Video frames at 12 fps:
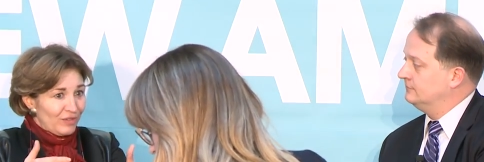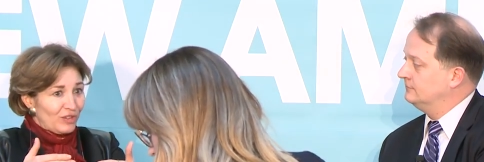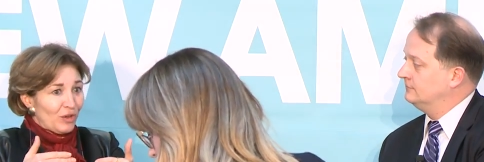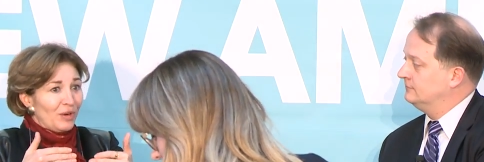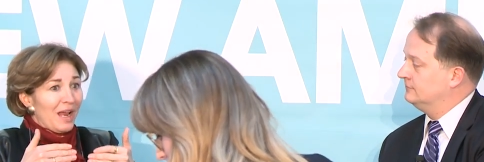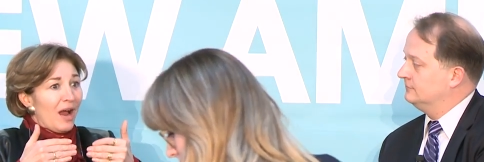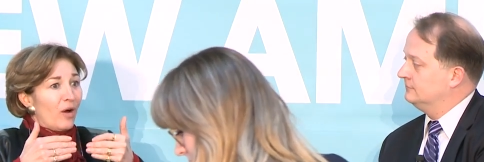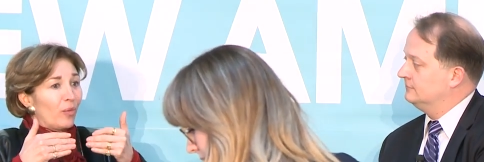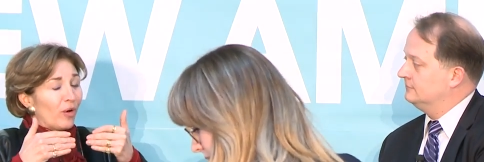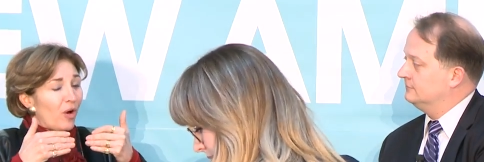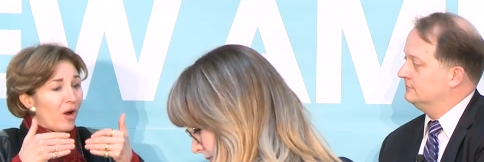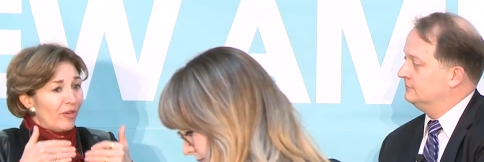Speaker 1: So now
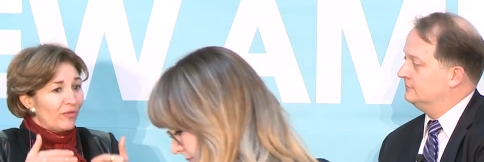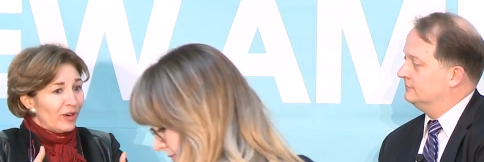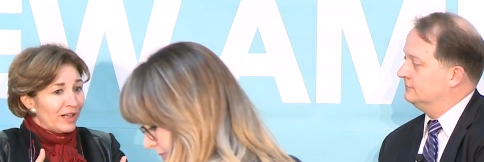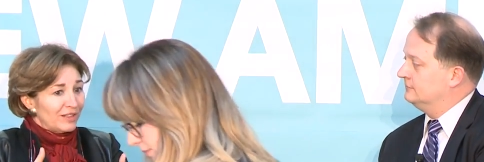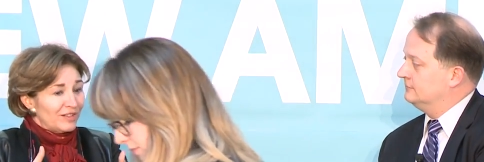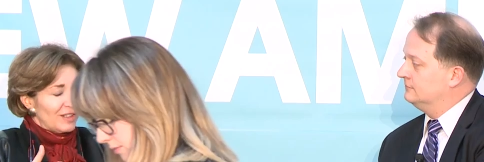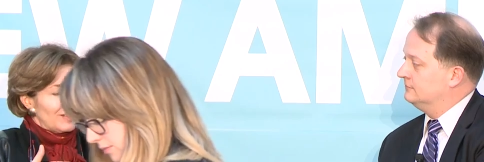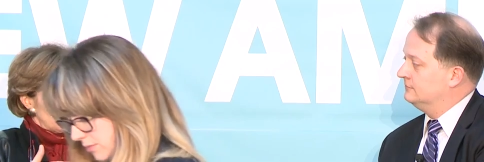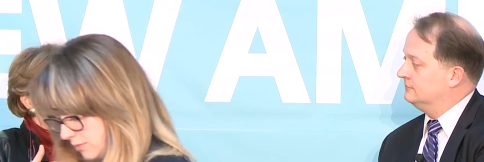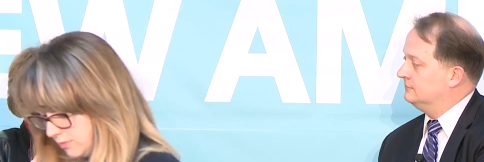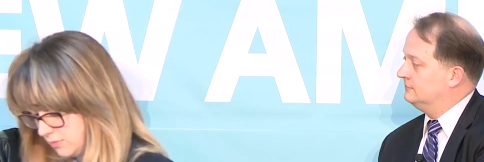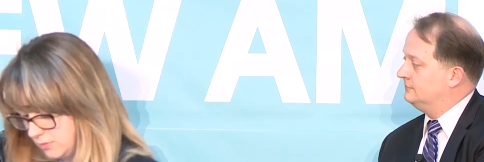we're offering
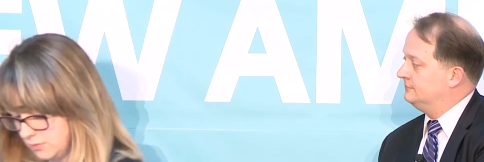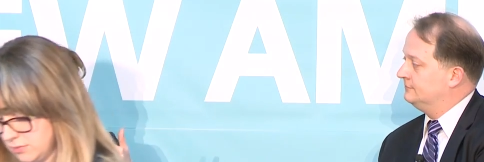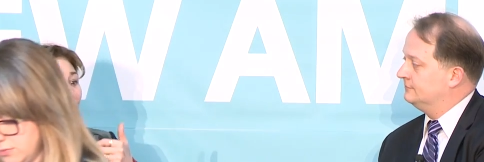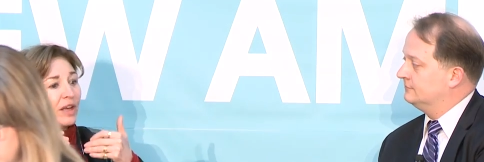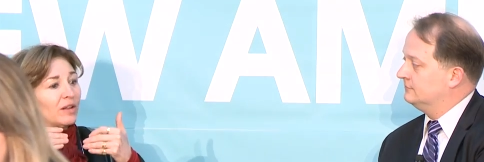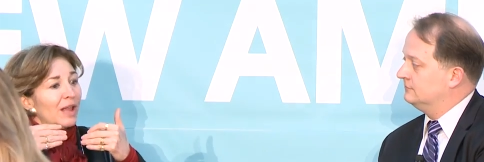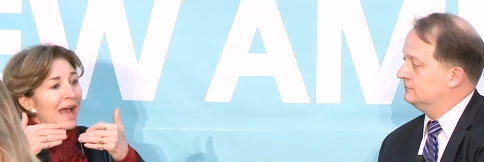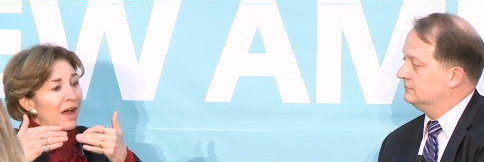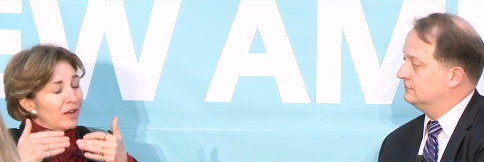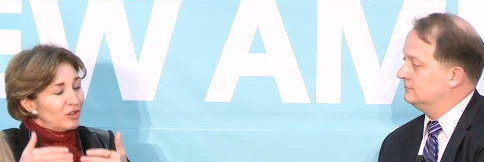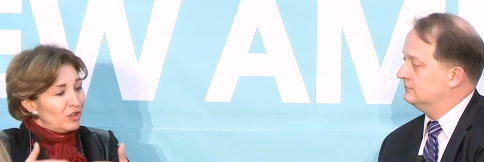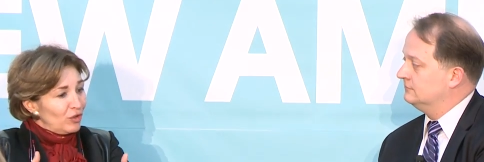assistance that
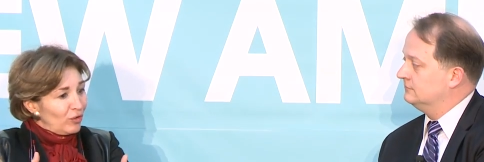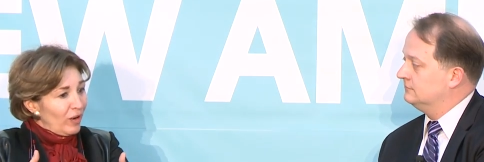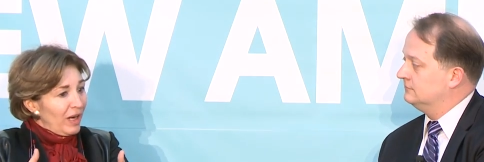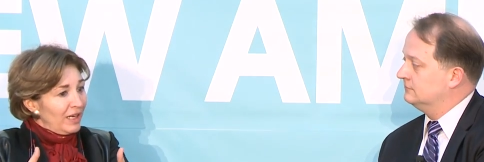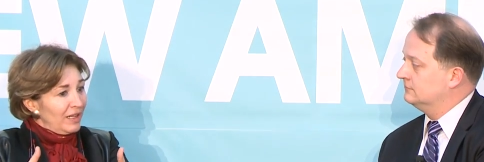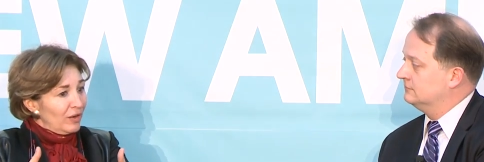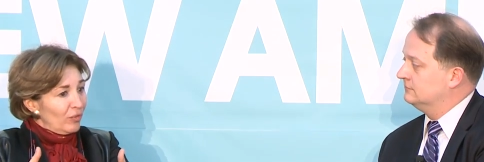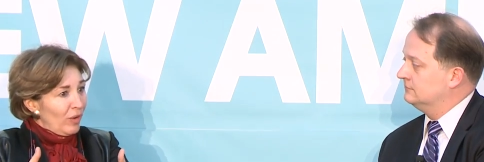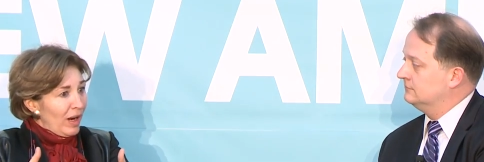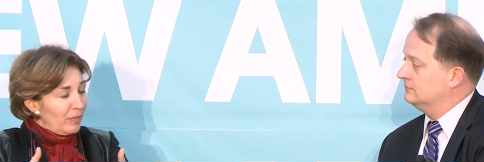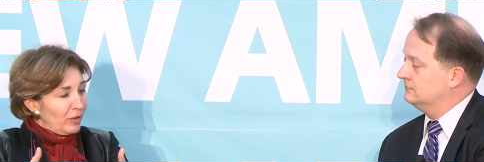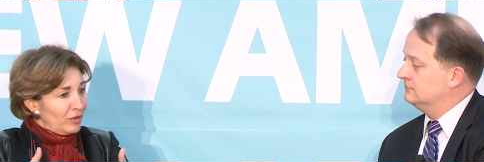allows Ukrainian
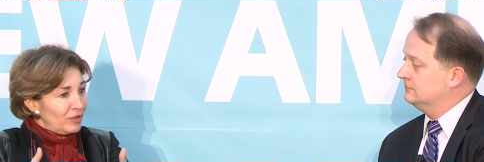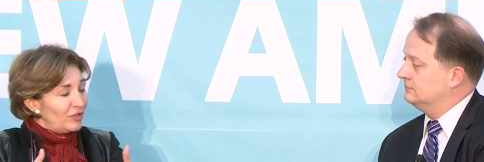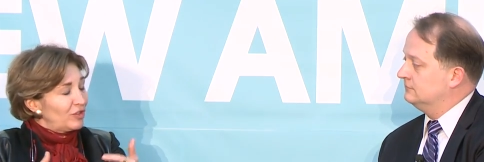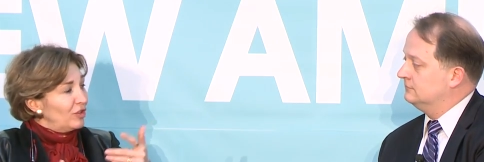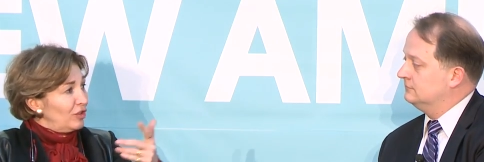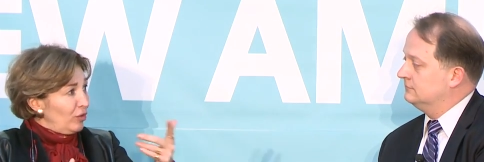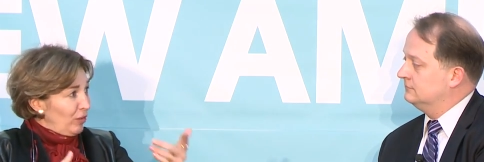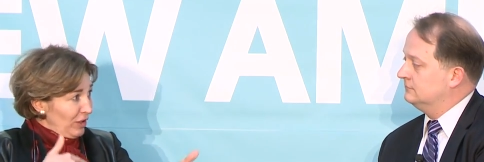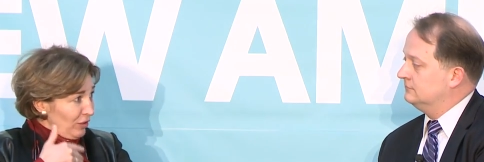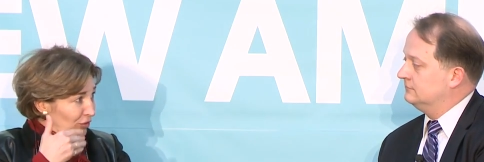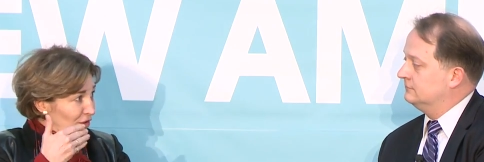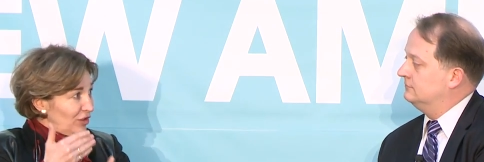rebels to do
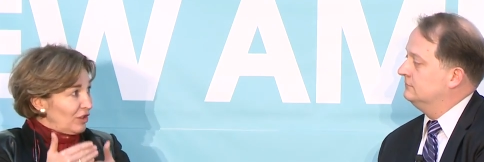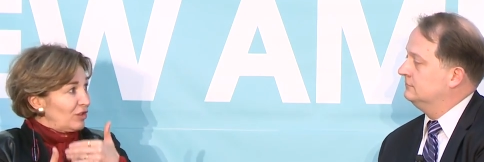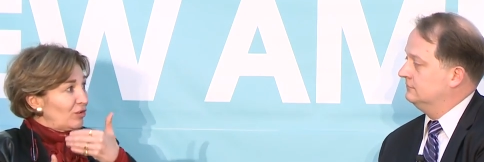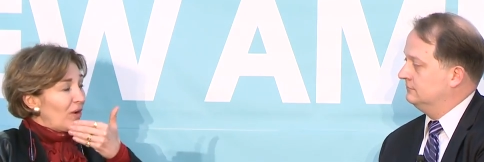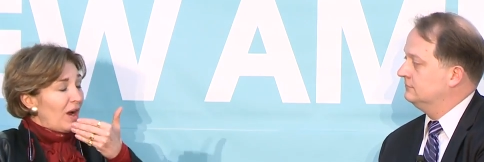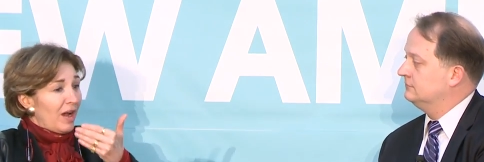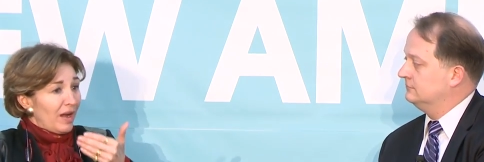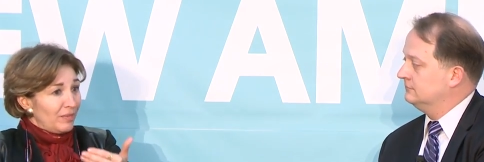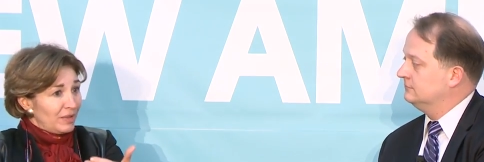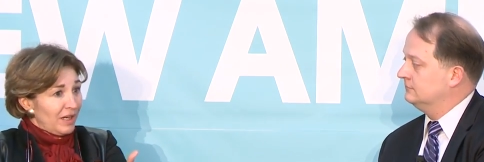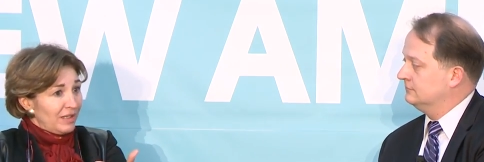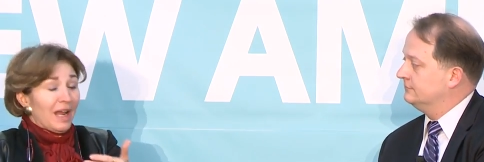what you just
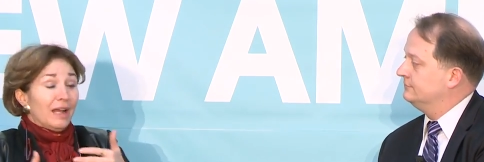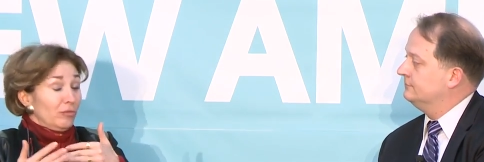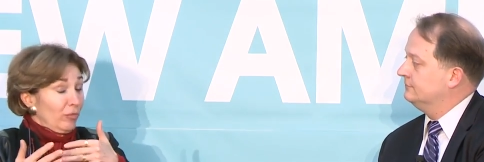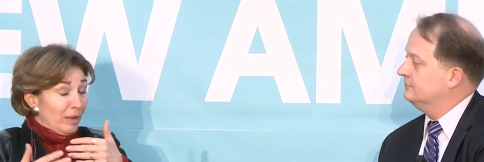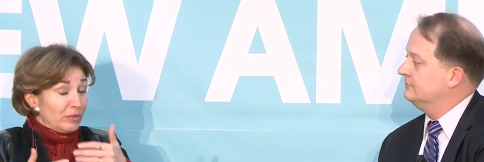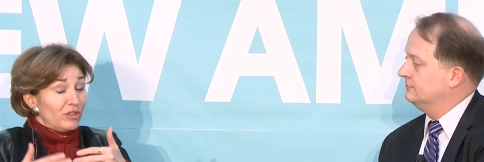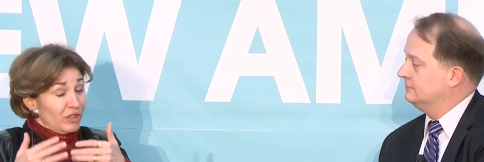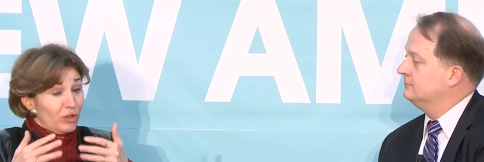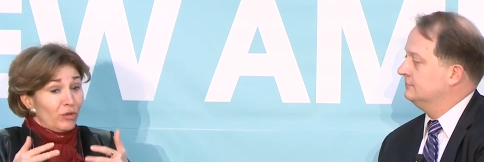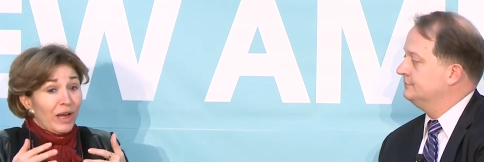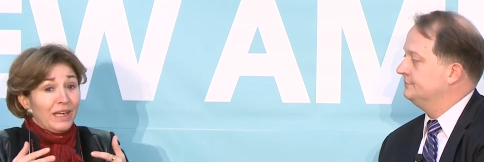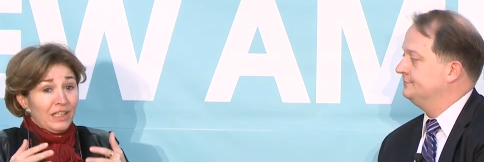described, and not rebels, the
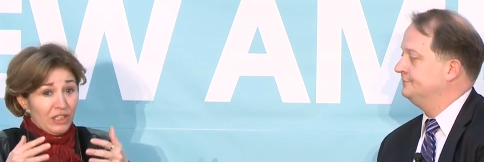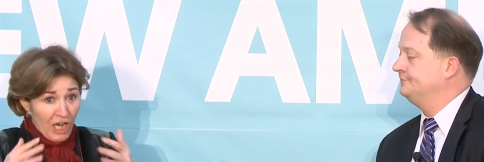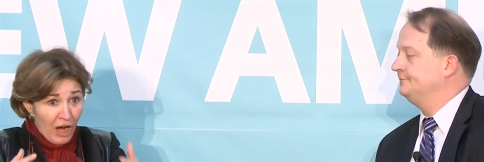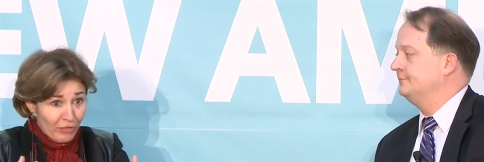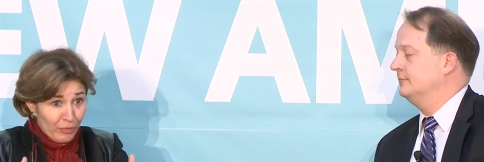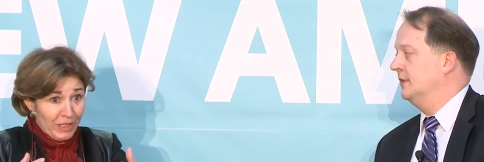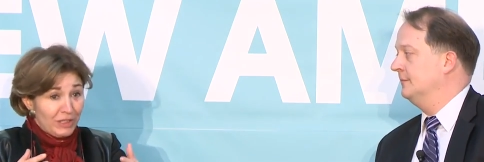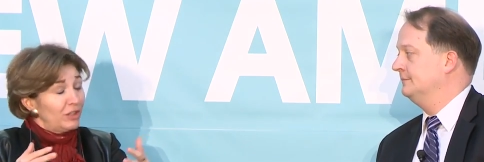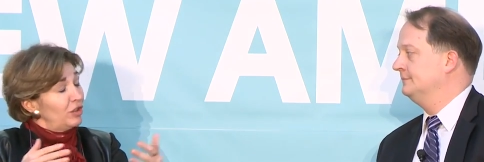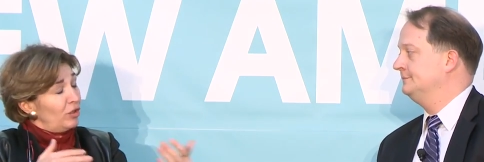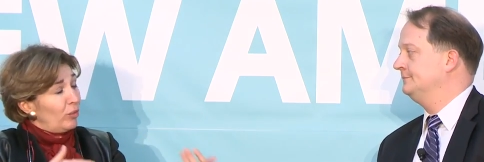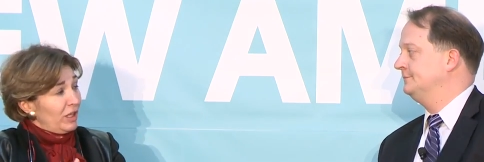Ukrainian government
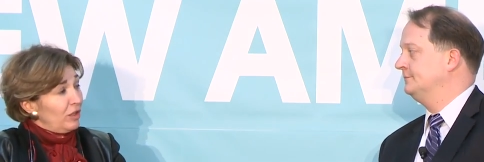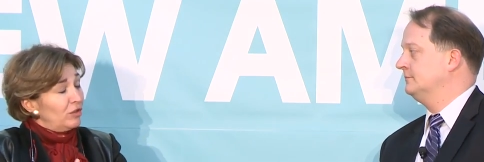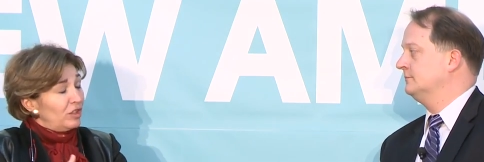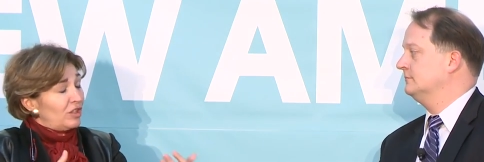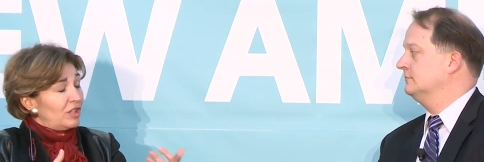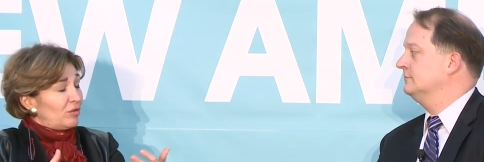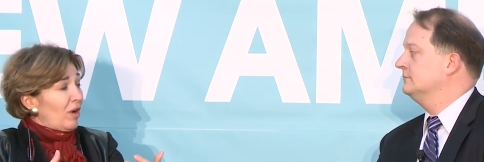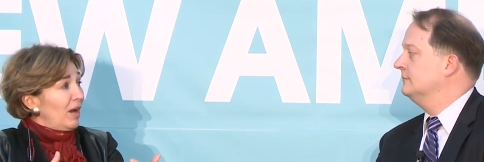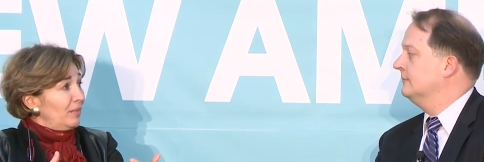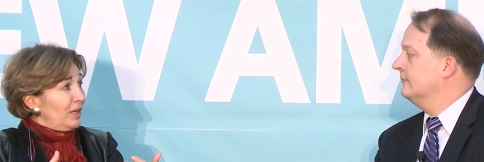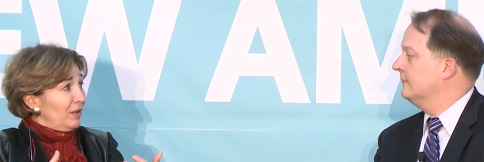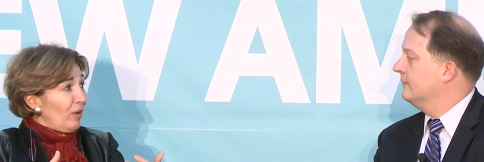to do what you just
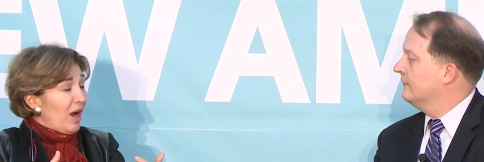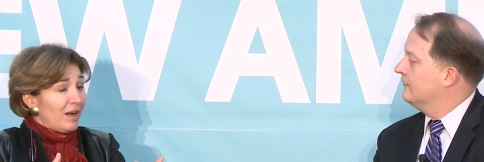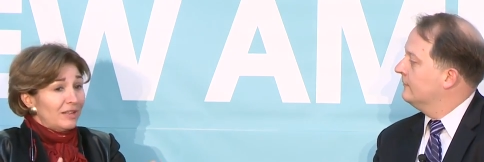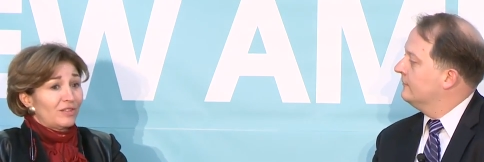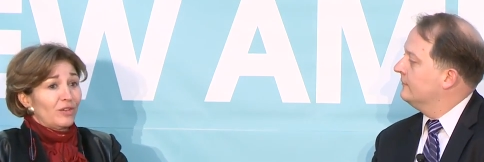described in Iraq.